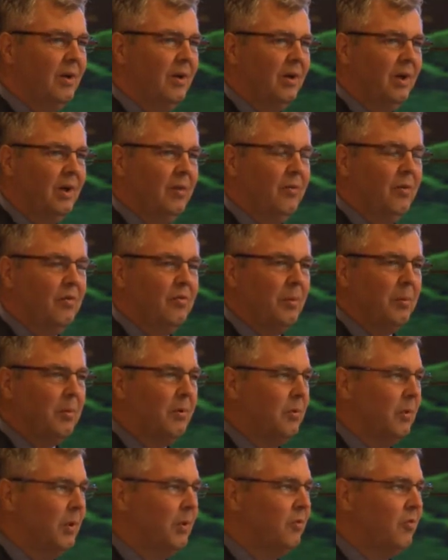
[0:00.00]
give you some
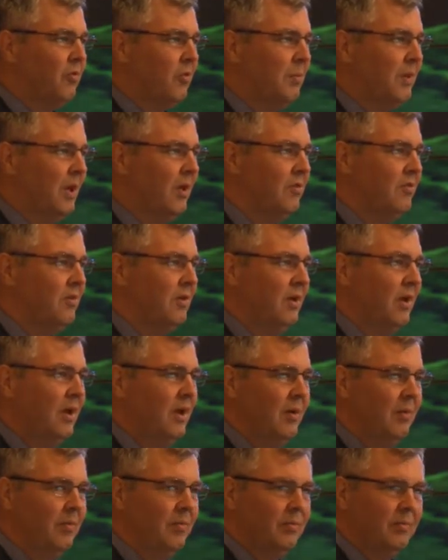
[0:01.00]
quotes from yesterday.
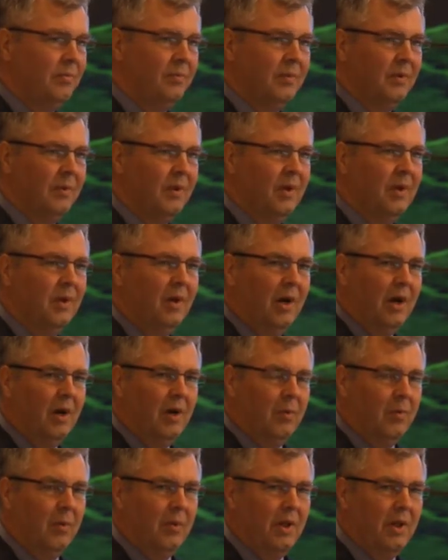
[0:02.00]
I
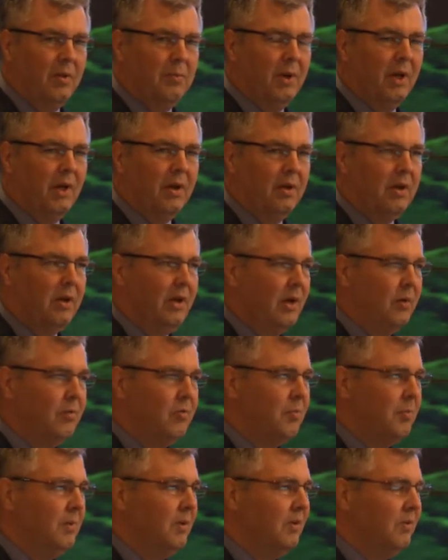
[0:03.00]
will then make an
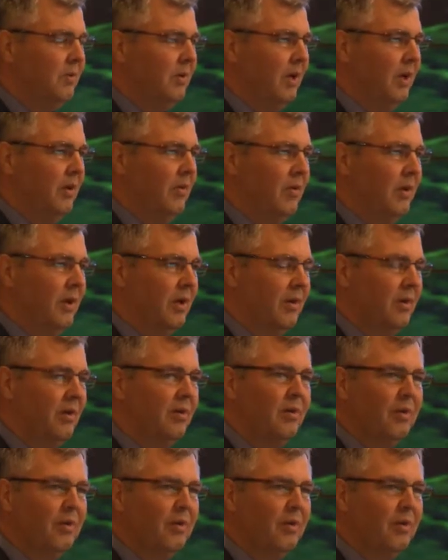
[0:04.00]
announcement and then